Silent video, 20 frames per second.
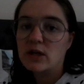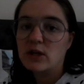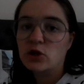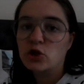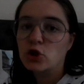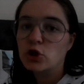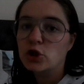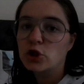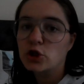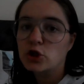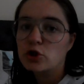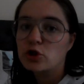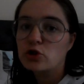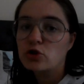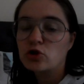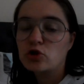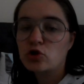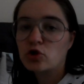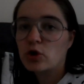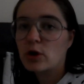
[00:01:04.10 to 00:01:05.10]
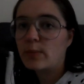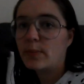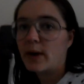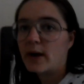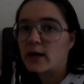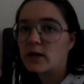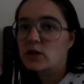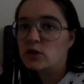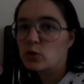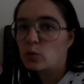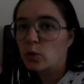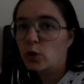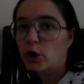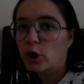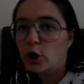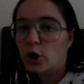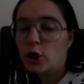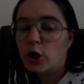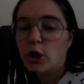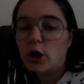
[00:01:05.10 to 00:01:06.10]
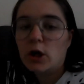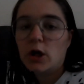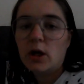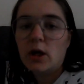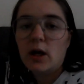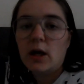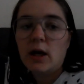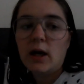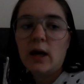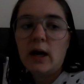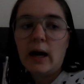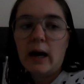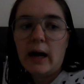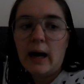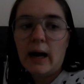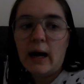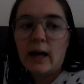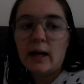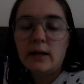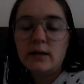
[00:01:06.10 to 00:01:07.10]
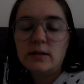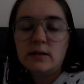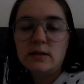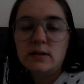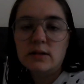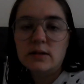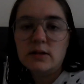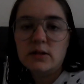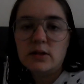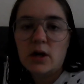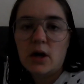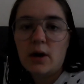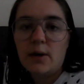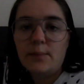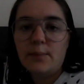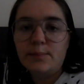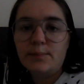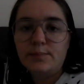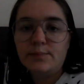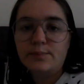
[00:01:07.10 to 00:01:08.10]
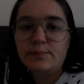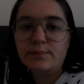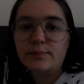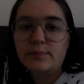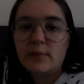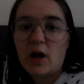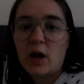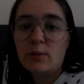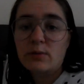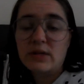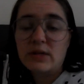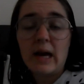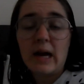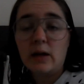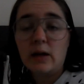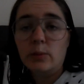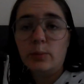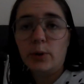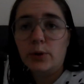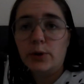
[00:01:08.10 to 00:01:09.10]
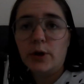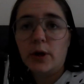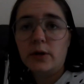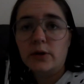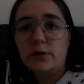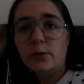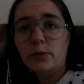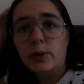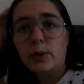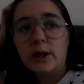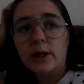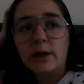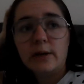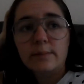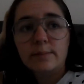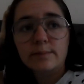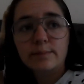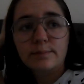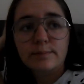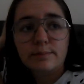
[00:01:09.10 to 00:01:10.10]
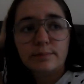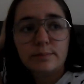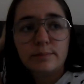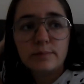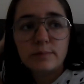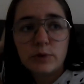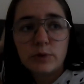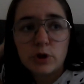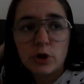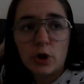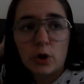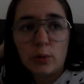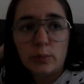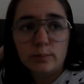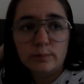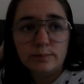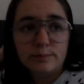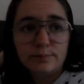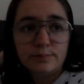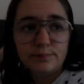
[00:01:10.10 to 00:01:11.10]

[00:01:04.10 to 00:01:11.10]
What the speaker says: I was literally just straight back into work, and I was knackered by the end of the week, so